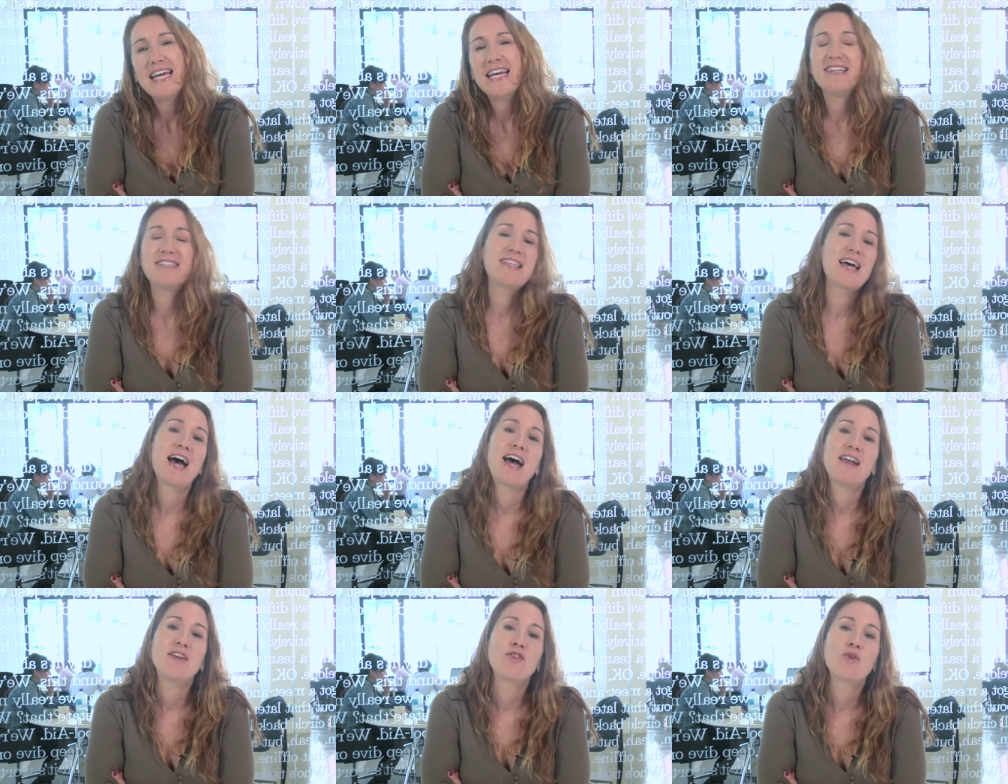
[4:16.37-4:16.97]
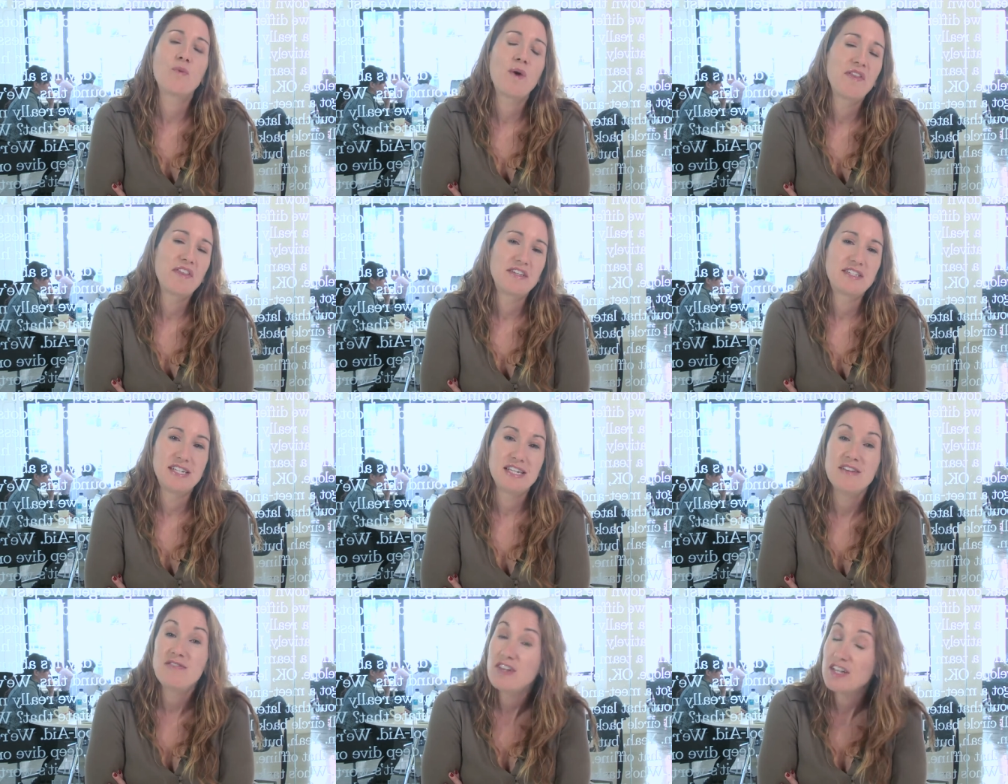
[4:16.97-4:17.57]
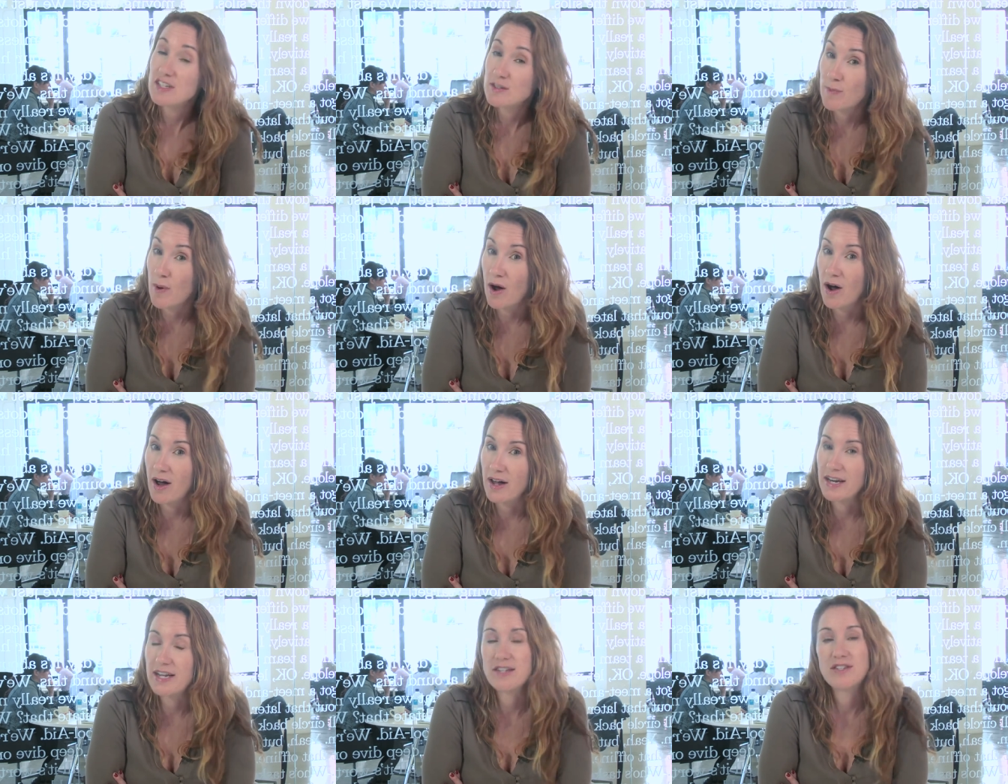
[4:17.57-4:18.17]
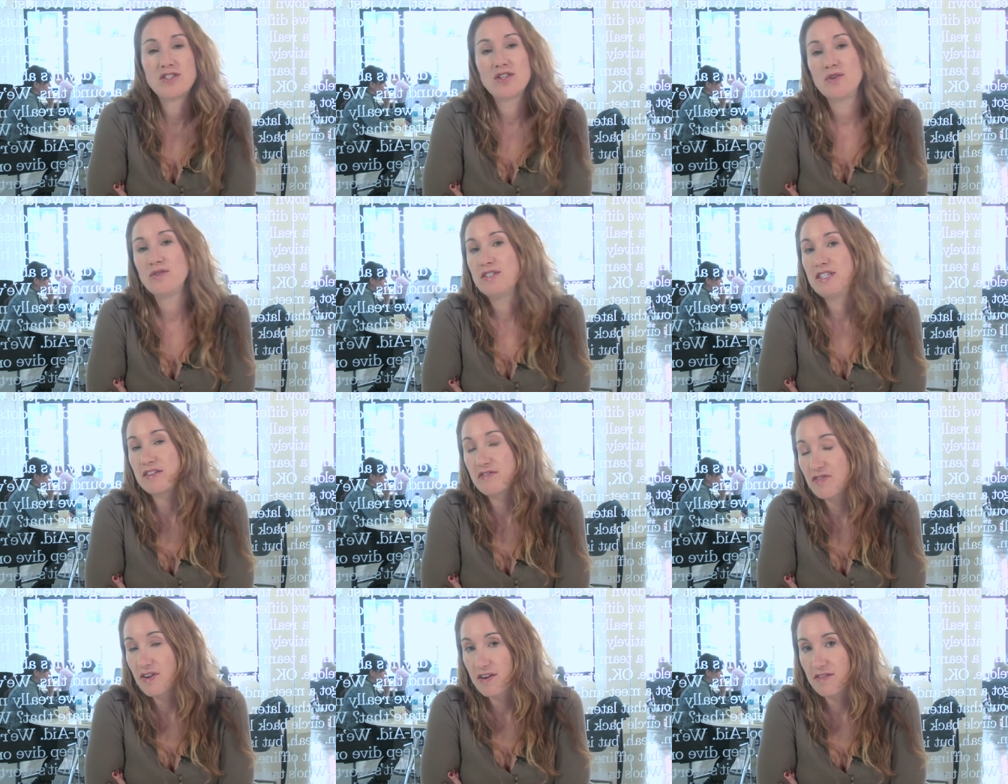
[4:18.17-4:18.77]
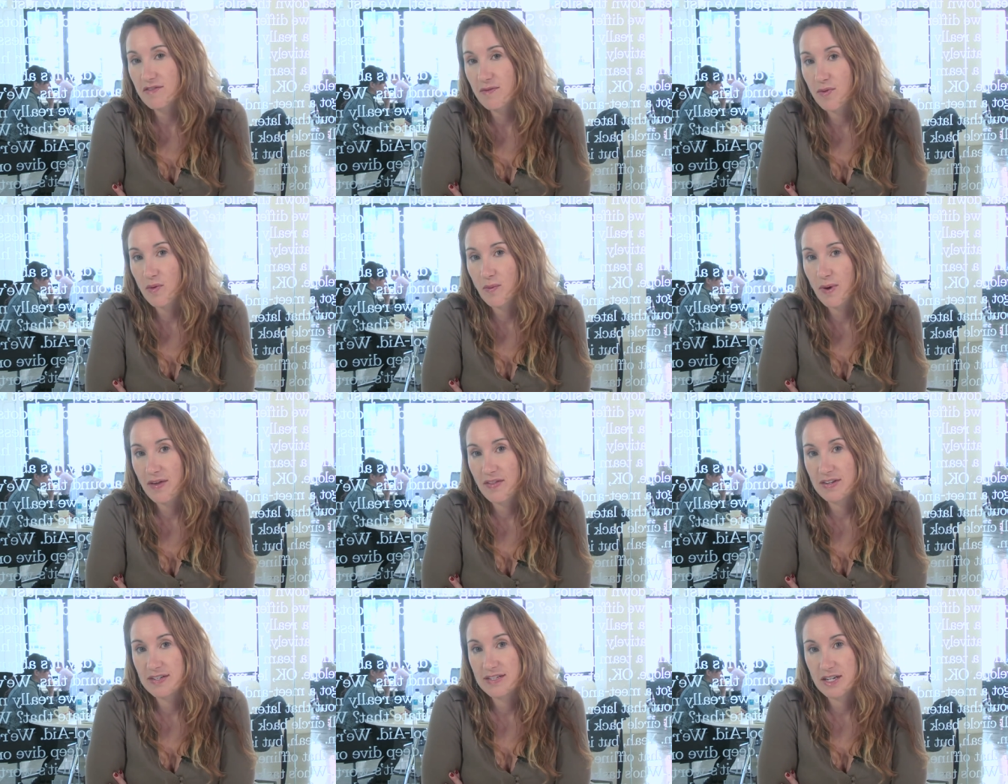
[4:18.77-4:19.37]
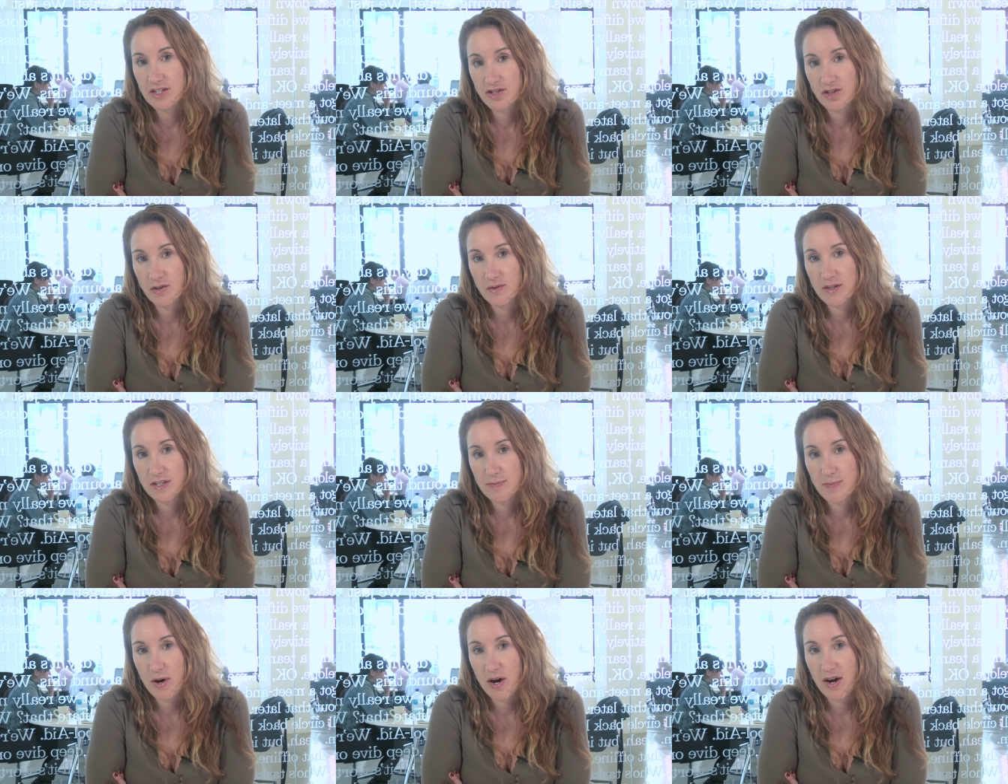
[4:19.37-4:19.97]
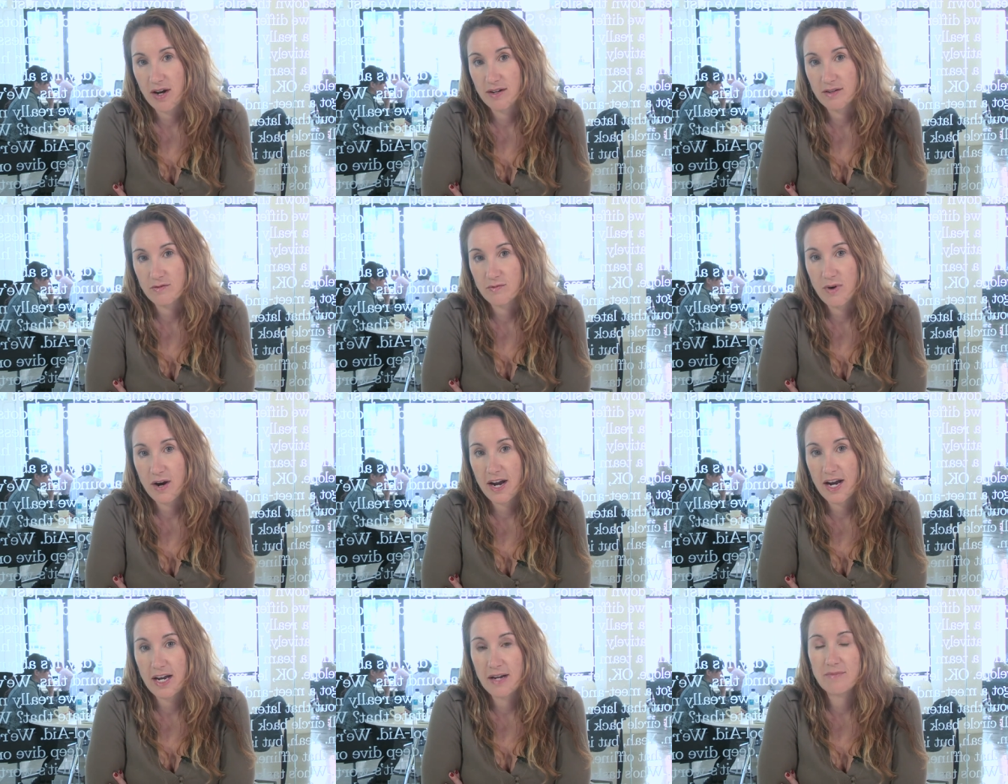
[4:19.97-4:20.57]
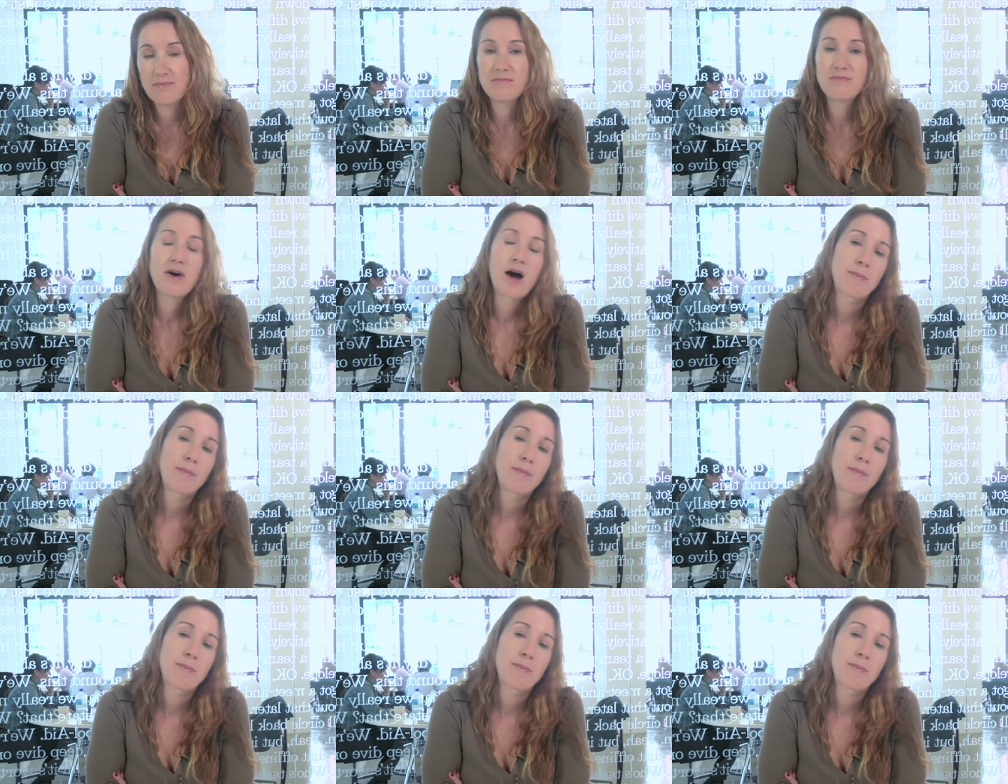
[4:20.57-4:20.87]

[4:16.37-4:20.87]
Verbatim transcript: is that the way that TV is bought is so different from the way that digital is bought, right?